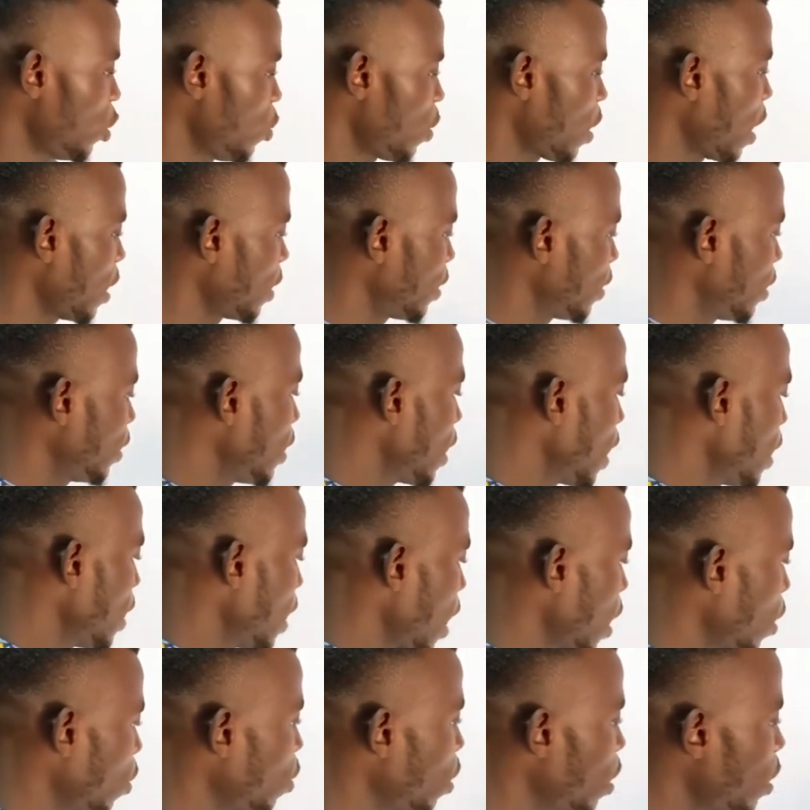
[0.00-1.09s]
You can see here
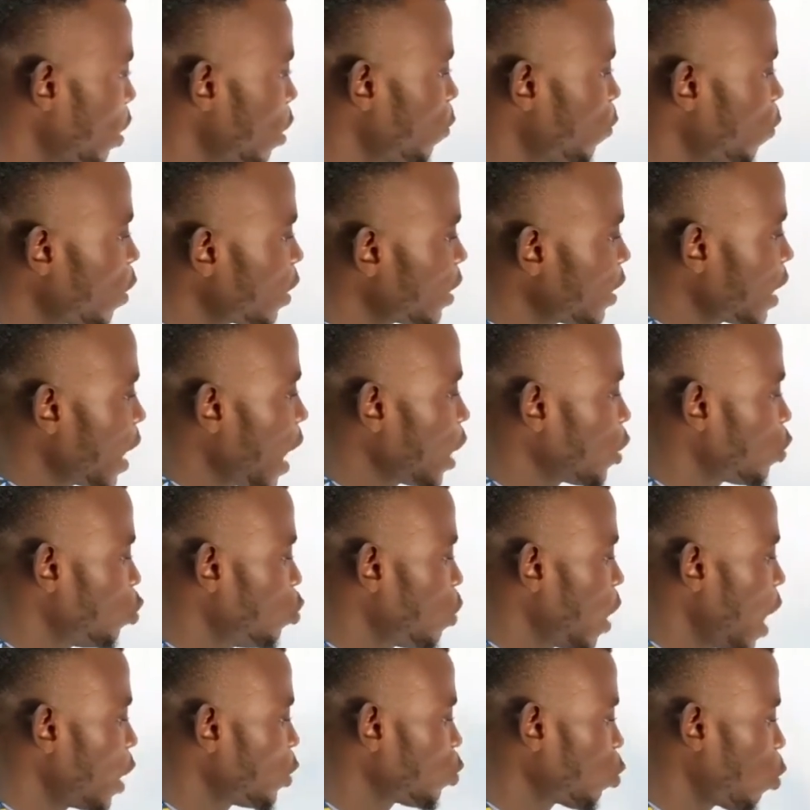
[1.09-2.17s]
now, the first thing I have to
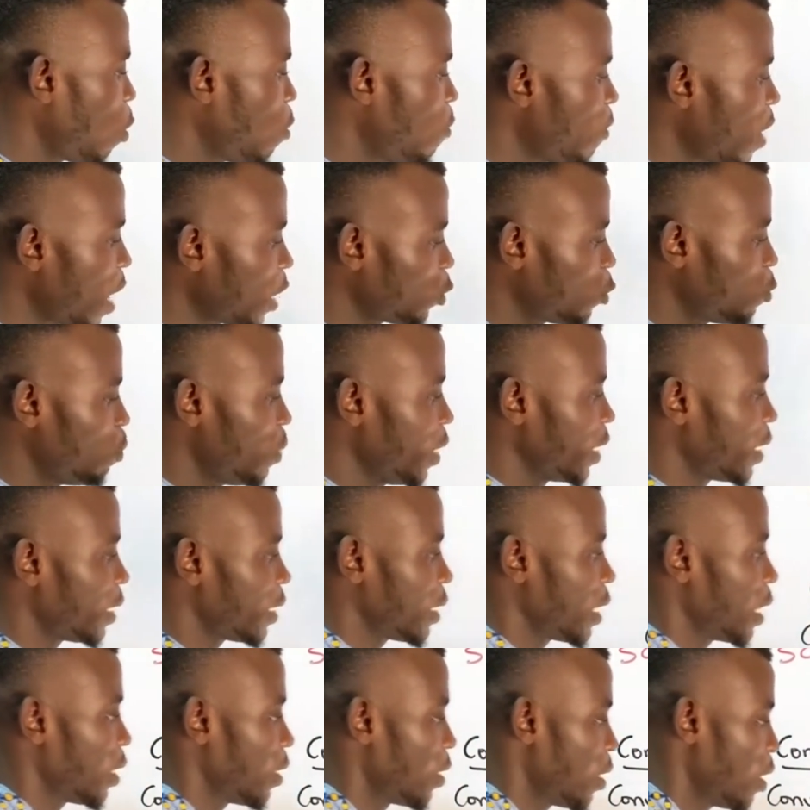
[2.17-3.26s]
do, I have to convert to base
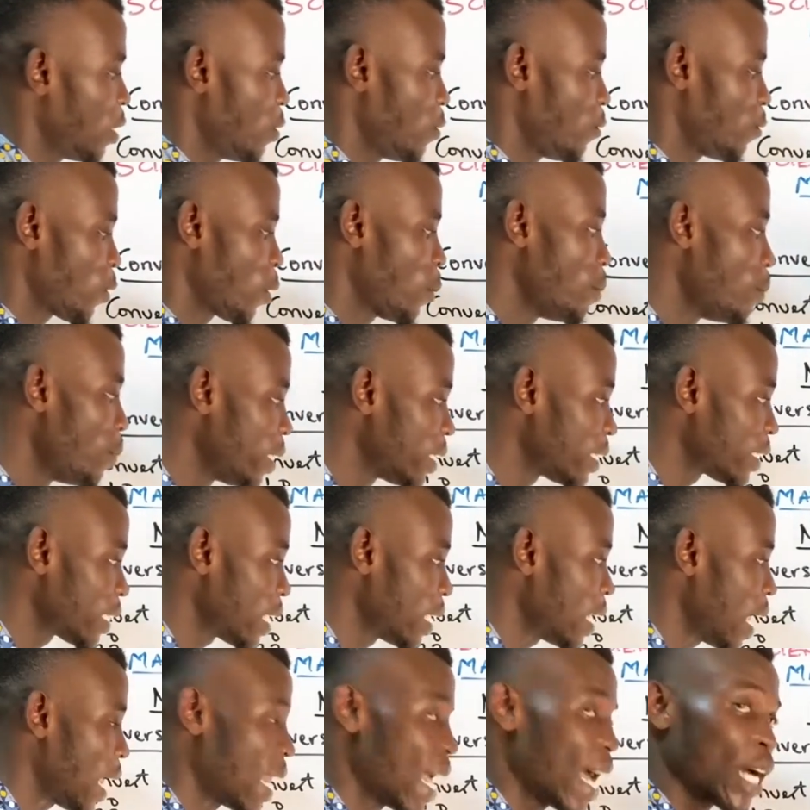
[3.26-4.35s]
10. From base
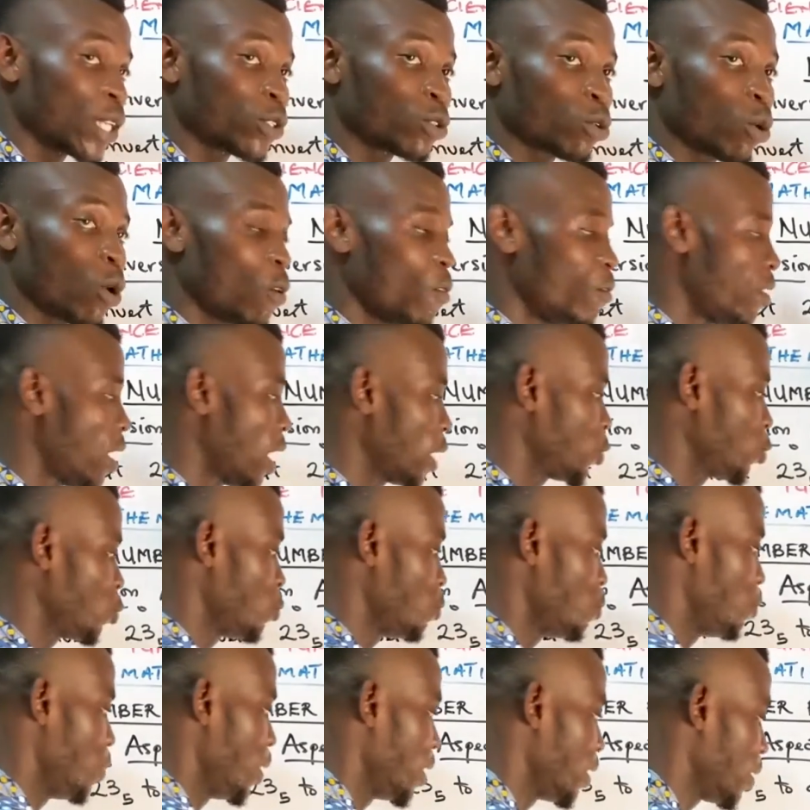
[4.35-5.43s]
10, and I have to convert to
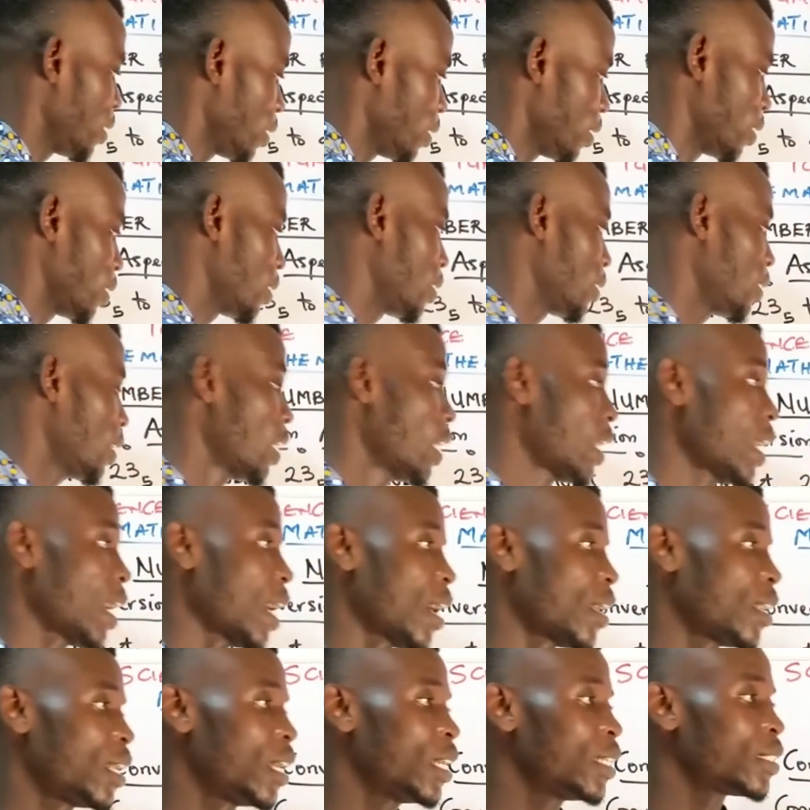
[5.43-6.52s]
base 6.
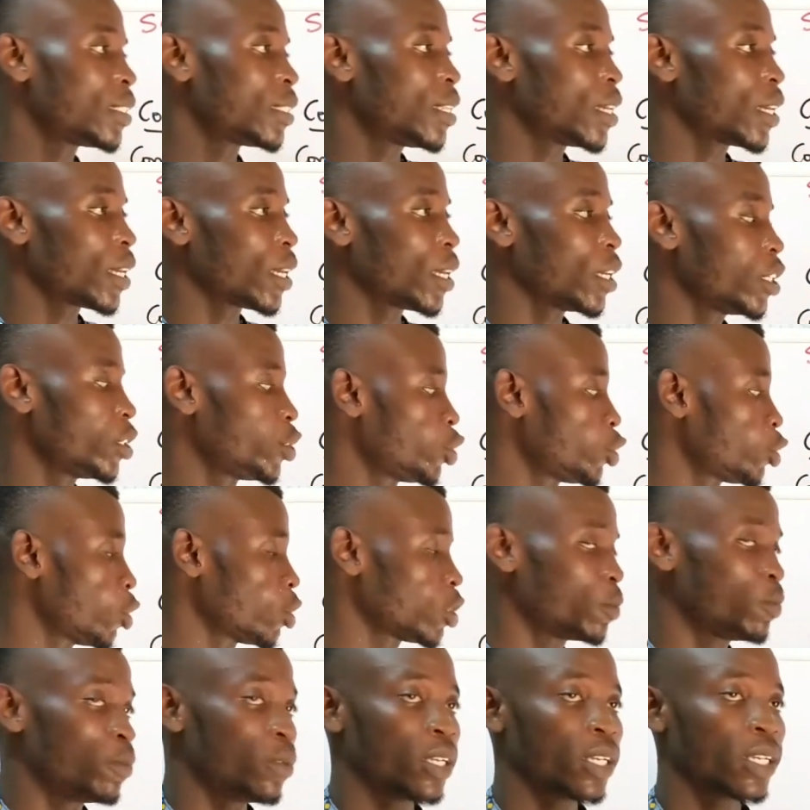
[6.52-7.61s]
Let's take a
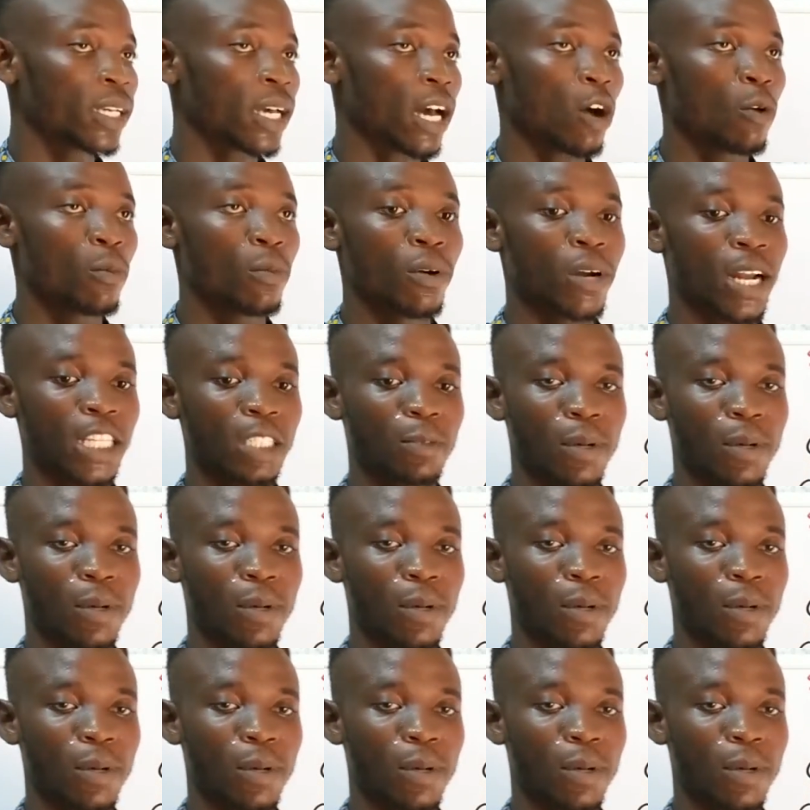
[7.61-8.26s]
short break. I'll be right